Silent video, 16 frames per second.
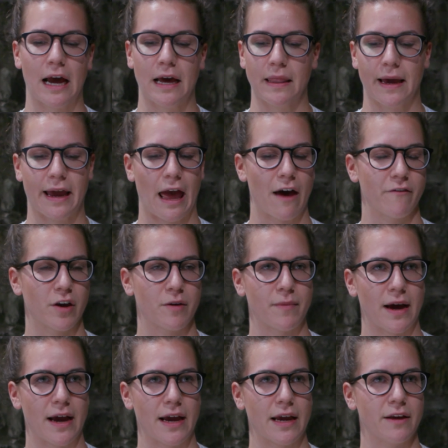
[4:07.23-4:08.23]
I like having
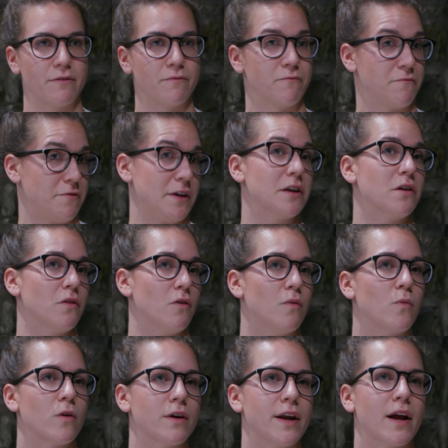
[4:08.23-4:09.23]
my feet a little
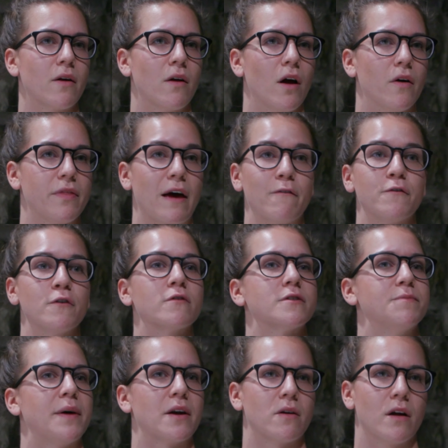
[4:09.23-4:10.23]
more narrow and that feels
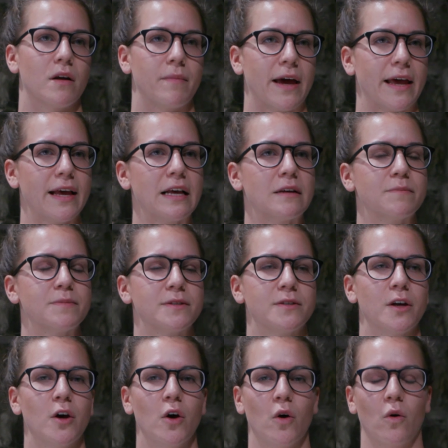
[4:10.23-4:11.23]
better on my
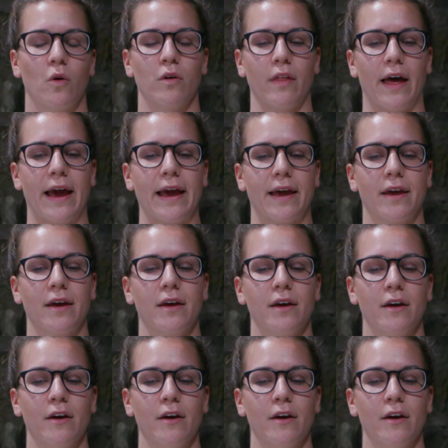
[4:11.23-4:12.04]
hips. Or like